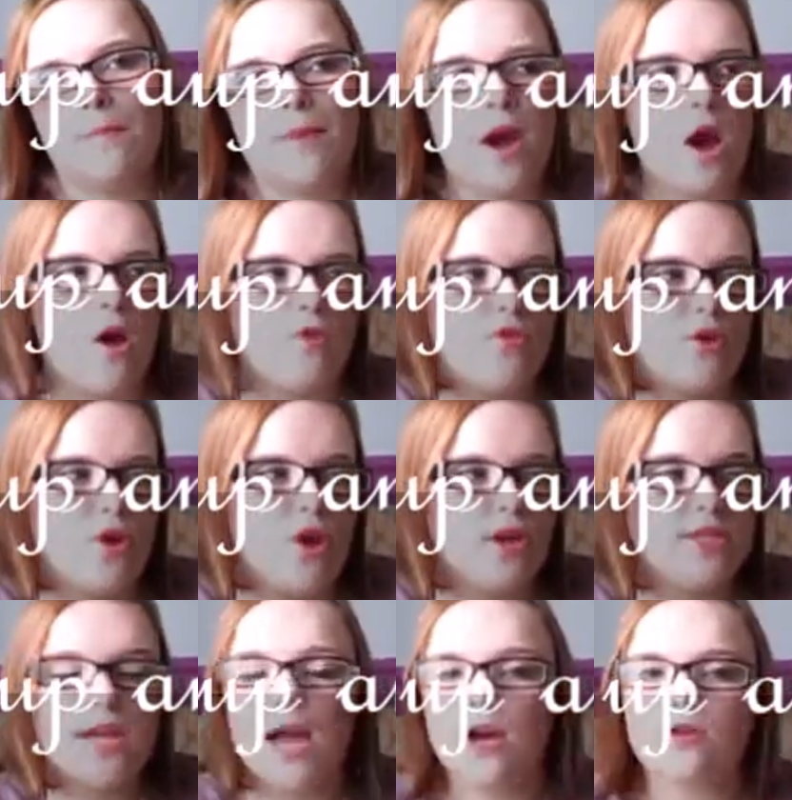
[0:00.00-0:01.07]
about the
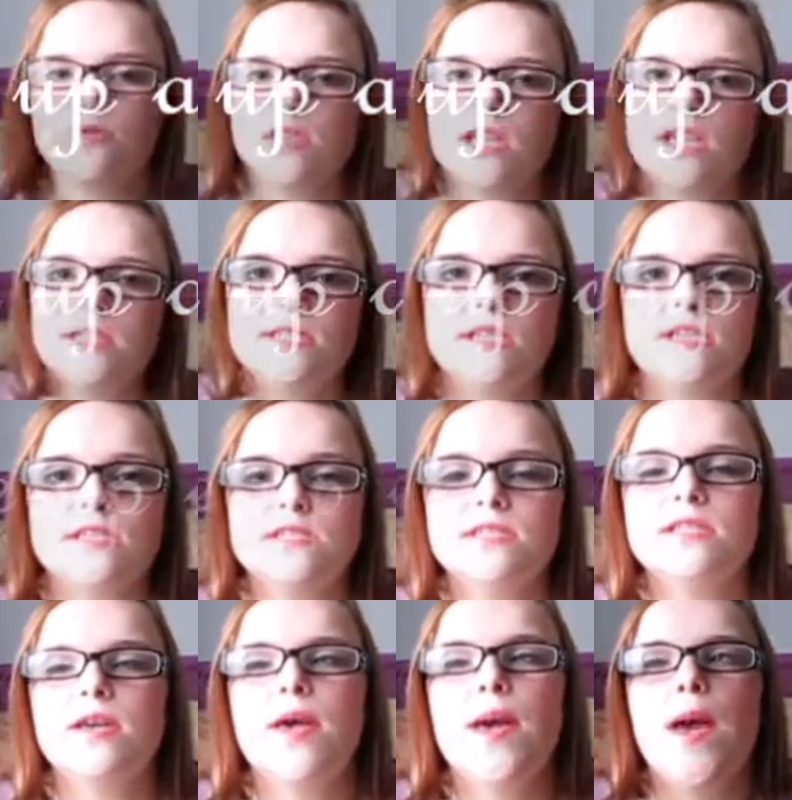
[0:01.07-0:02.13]
Tangle Teasers
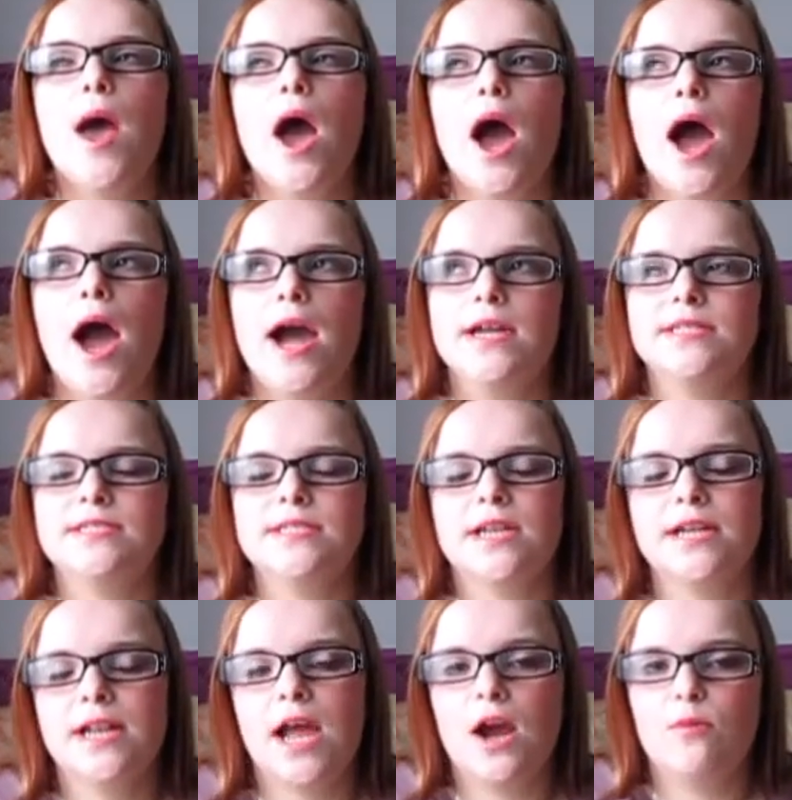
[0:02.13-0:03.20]
and
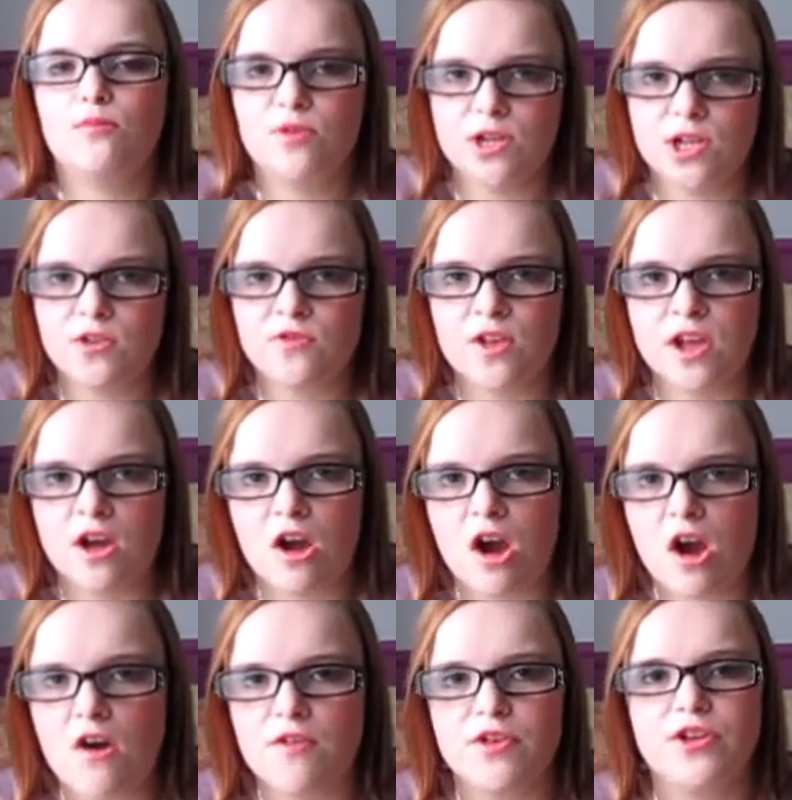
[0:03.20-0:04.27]
saying how brilliant they
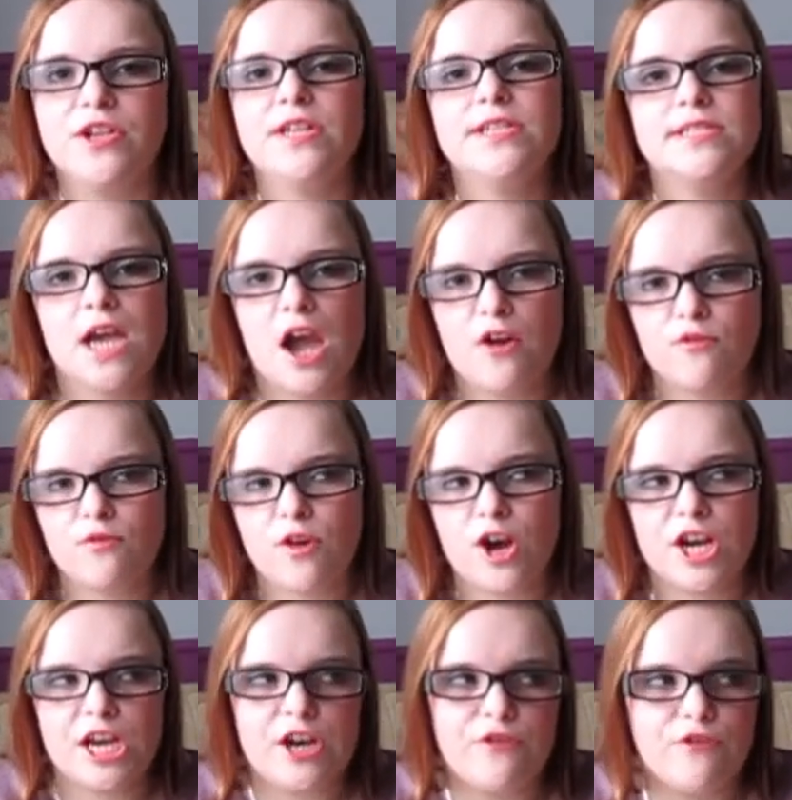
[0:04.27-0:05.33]
are and you need to have one
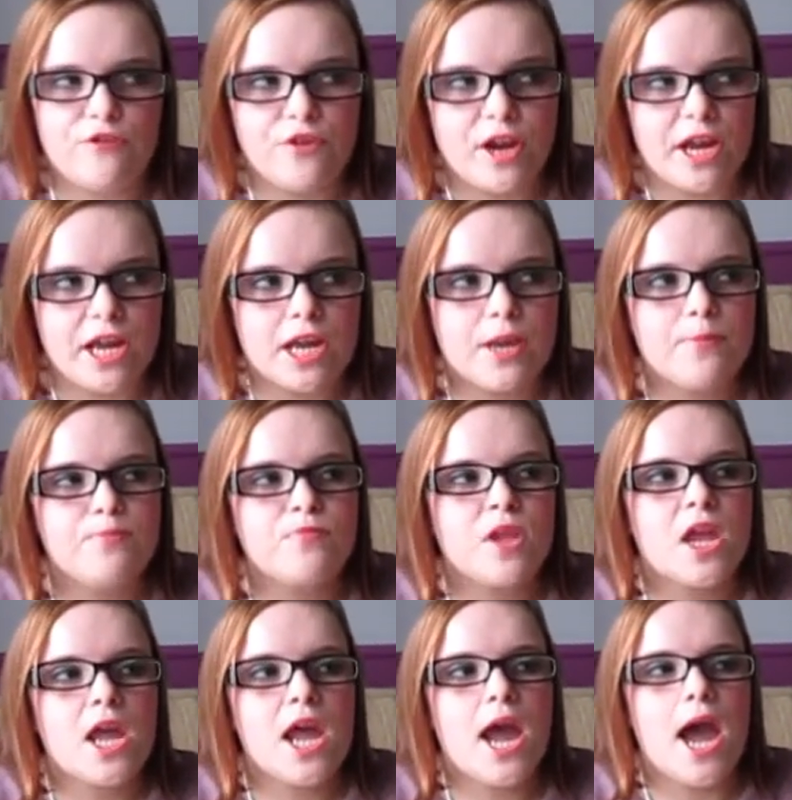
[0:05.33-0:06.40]
and everything.
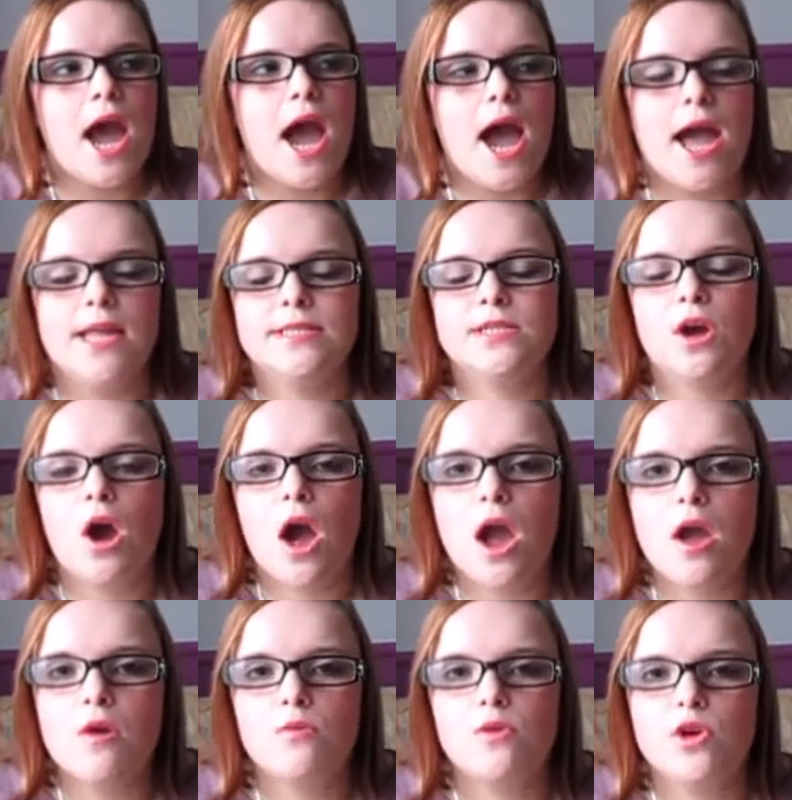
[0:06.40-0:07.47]
And
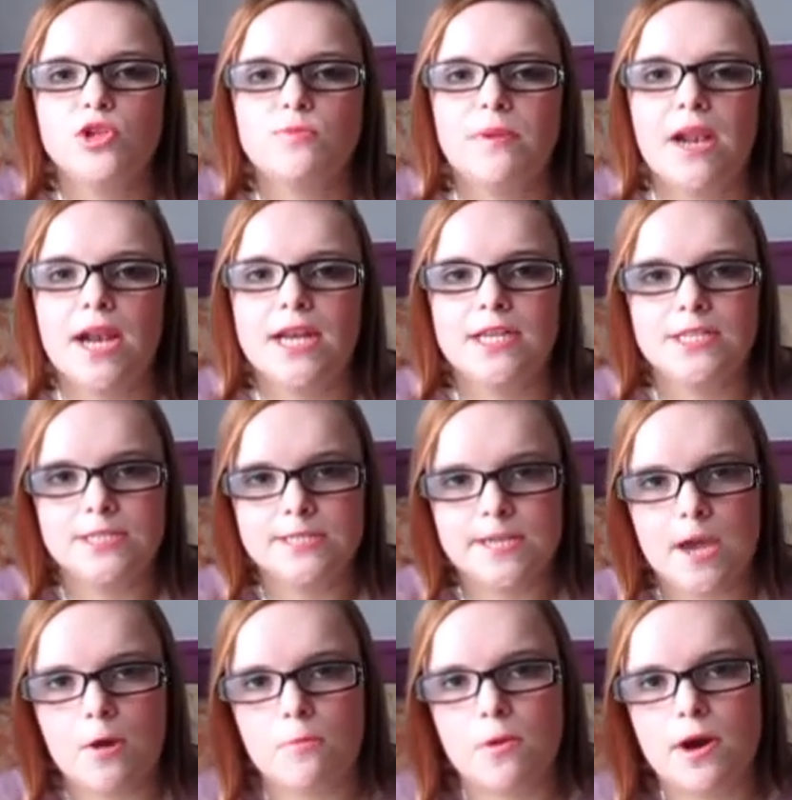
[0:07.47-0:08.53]
I was planning to
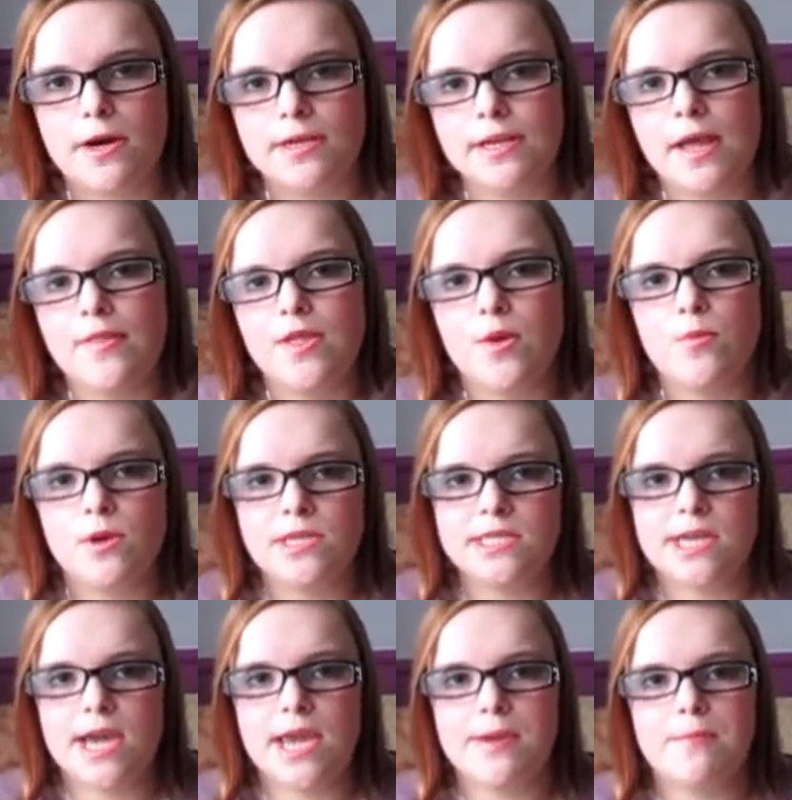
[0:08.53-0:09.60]
get one, and then one
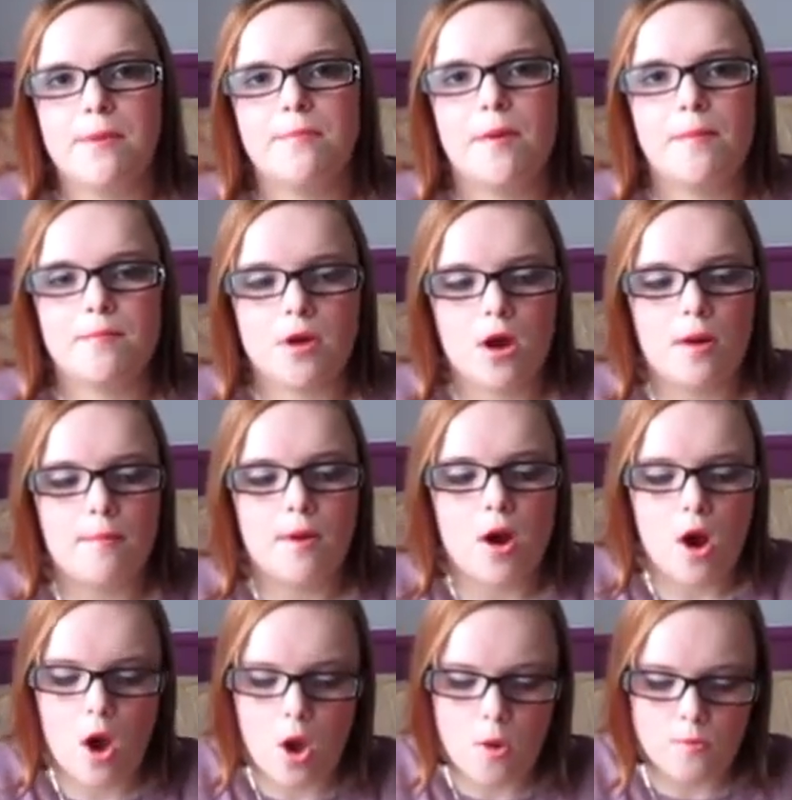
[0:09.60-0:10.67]
day my mum came
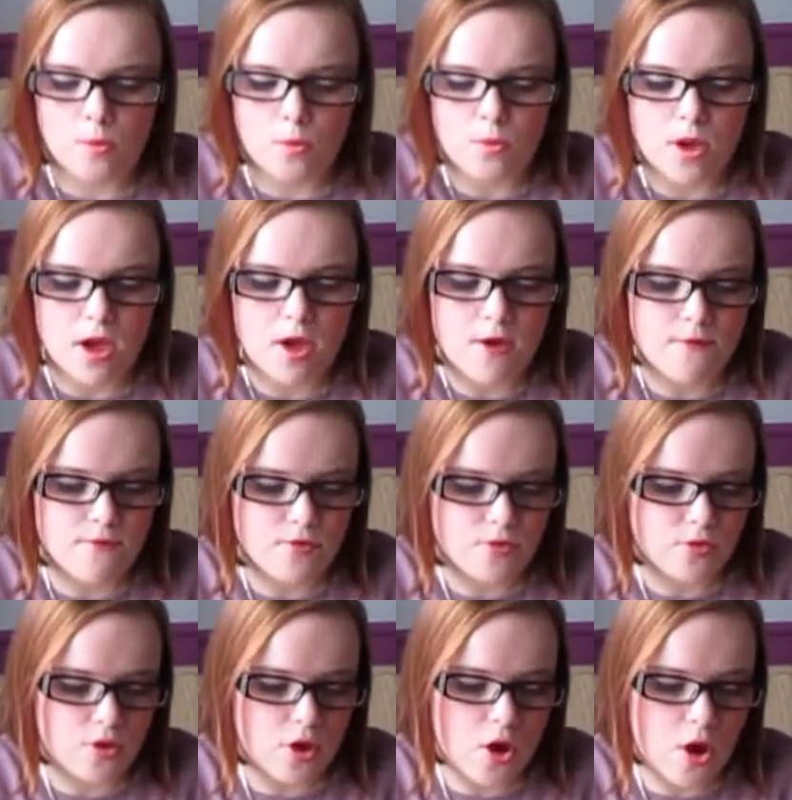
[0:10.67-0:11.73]
home with
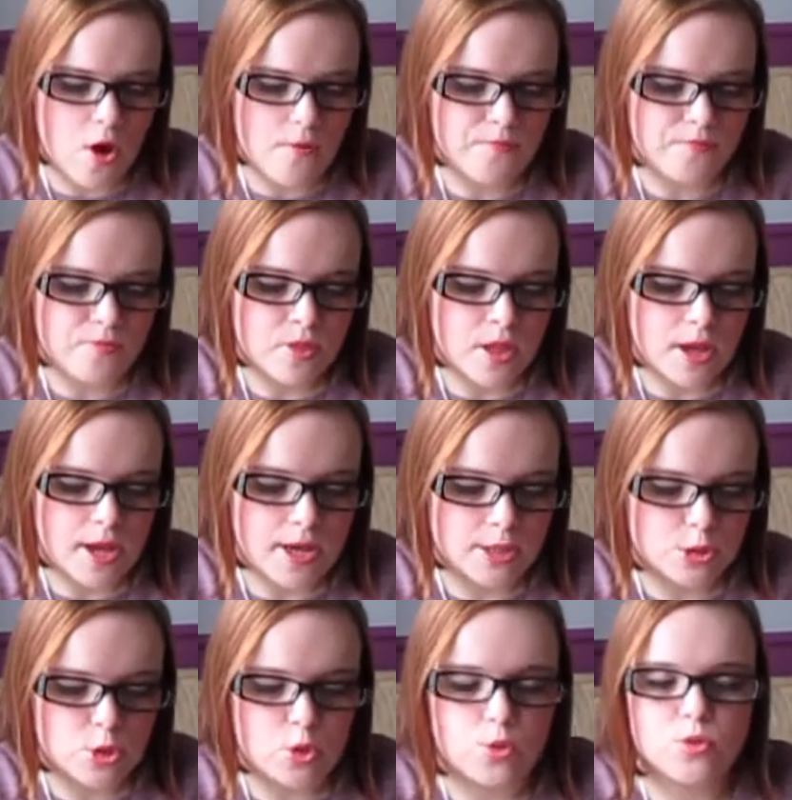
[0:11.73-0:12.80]
the,
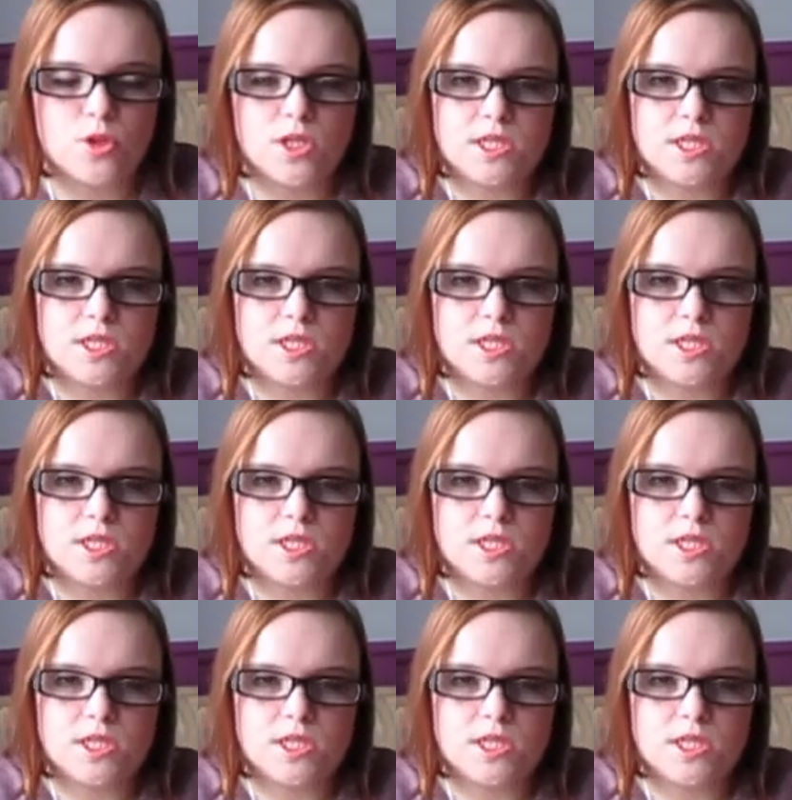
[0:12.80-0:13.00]
it's called the